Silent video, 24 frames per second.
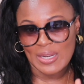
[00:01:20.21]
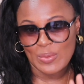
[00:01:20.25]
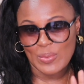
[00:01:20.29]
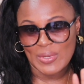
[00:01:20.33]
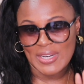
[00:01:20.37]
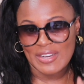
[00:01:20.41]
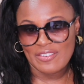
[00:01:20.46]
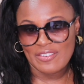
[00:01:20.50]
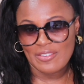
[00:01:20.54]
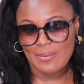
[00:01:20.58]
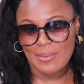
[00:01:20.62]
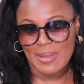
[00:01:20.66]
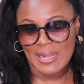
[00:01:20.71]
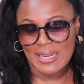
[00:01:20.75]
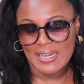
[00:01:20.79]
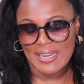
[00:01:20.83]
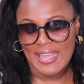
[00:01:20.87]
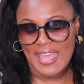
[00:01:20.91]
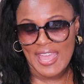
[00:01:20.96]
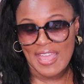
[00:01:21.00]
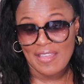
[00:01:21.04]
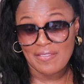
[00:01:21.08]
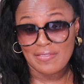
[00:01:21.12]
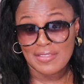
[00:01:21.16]
of want everybody to
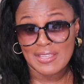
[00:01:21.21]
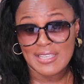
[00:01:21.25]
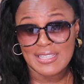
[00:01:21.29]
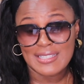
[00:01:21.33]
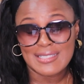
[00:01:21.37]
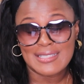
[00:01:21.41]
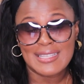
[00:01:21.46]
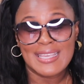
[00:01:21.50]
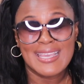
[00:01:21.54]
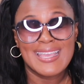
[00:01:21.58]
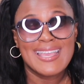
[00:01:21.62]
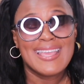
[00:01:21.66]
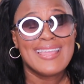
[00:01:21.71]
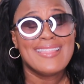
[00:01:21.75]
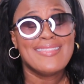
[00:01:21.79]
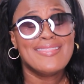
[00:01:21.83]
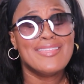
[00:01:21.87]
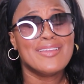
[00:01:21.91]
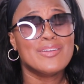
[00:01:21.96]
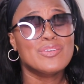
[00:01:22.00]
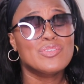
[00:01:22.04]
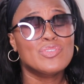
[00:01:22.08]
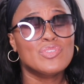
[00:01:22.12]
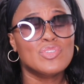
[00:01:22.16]
have these.
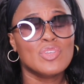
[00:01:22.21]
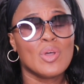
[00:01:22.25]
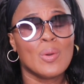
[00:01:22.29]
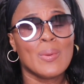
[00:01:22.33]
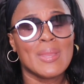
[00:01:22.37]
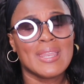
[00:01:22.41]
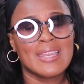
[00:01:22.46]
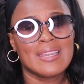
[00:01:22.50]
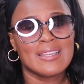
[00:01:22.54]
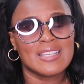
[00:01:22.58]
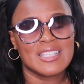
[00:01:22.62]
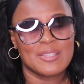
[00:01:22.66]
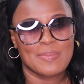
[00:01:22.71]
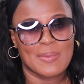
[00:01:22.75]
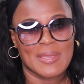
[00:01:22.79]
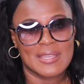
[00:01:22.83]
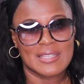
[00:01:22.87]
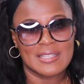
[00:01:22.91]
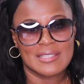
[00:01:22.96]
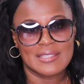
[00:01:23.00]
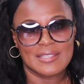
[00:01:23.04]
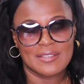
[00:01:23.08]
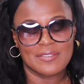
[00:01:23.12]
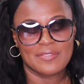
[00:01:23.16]
They're so
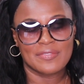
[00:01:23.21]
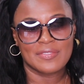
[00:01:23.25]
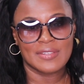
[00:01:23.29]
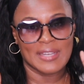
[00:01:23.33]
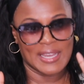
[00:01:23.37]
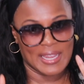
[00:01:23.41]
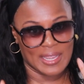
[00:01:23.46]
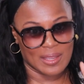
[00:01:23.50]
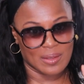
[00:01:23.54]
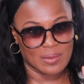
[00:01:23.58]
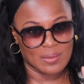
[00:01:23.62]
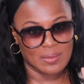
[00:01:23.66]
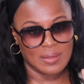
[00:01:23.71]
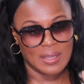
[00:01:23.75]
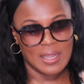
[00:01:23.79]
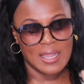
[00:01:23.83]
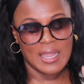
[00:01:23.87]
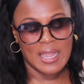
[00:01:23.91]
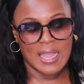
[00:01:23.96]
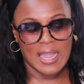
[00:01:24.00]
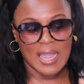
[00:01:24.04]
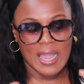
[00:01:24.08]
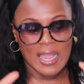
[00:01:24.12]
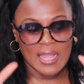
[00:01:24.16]
inexpensive. Now,
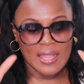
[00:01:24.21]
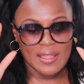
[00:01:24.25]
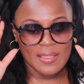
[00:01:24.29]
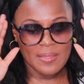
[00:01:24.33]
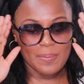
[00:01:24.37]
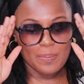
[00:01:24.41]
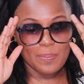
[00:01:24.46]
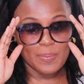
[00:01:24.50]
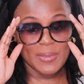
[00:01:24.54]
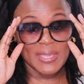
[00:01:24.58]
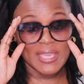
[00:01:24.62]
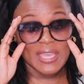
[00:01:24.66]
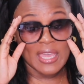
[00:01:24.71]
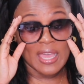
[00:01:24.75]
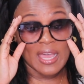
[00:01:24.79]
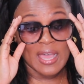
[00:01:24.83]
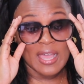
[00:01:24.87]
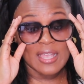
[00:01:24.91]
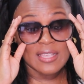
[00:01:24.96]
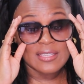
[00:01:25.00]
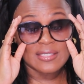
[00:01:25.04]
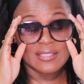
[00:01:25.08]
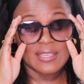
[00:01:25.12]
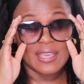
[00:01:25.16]

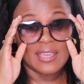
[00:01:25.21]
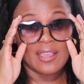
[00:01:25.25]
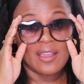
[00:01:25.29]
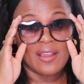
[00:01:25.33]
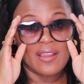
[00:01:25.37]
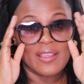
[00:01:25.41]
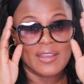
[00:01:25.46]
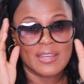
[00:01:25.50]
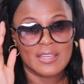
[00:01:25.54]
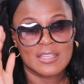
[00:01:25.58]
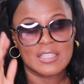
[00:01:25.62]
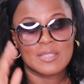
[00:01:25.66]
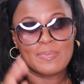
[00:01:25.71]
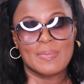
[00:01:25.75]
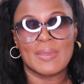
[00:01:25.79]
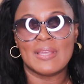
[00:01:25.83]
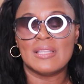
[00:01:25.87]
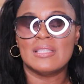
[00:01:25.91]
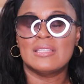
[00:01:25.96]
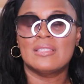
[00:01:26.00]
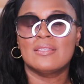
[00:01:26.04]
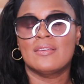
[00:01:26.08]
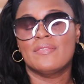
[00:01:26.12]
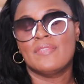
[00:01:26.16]
because they are
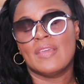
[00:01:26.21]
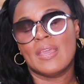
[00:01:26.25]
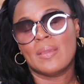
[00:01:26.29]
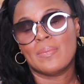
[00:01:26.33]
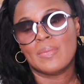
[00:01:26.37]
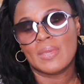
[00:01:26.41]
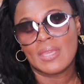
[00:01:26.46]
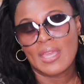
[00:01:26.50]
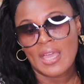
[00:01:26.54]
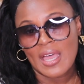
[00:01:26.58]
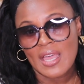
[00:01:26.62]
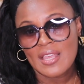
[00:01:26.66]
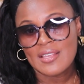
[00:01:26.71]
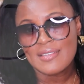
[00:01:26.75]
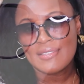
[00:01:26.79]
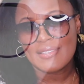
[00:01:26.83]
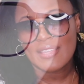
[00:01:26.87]
inexpensive and because